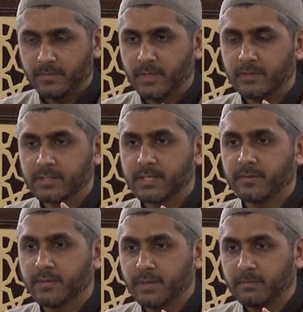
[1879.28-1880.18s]
There is
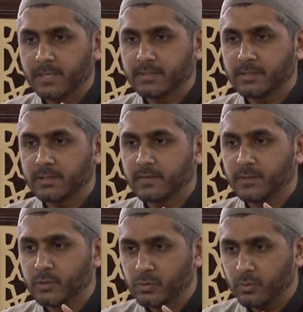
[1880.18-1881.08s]
nothing better
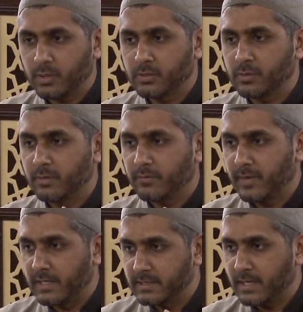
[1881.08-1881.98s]
than Surah Al
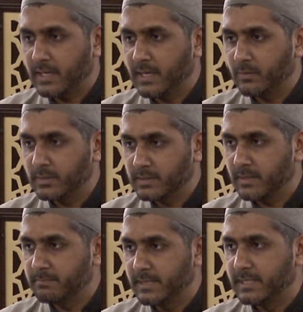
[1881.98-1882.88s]
Fatiha when
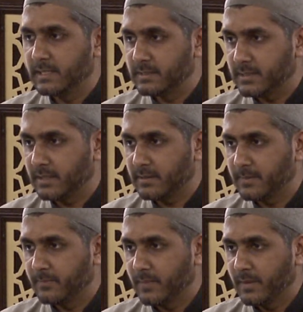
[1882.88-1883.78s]
somebody is sick.
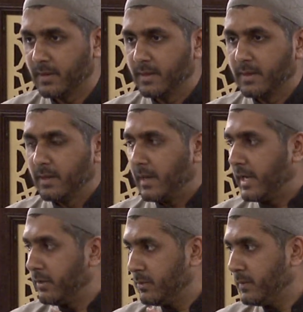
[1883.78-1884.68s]

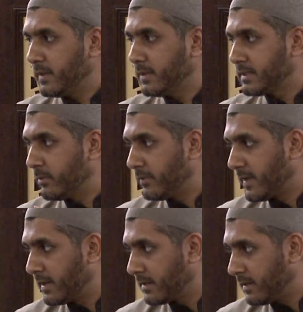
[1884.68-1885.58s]
I know that in some of
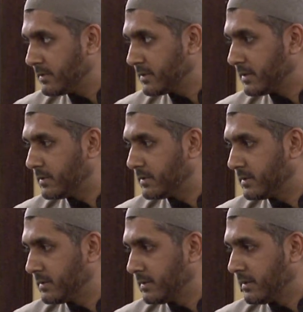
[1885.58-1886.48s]
our
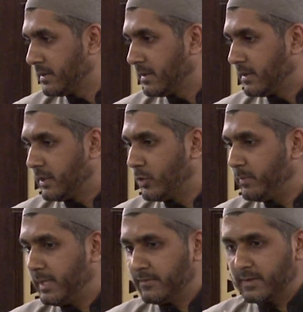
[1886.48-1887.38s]
cultures, you would
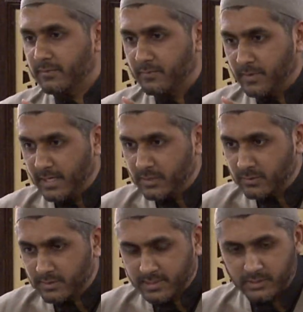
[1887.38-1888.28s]
be even afraid
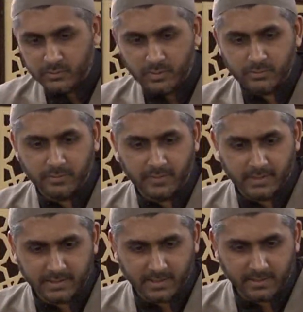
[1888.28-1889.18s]
to recite Surah Al
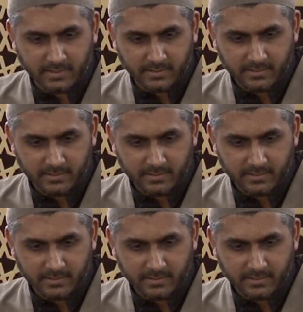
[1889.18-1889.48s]
Fatiha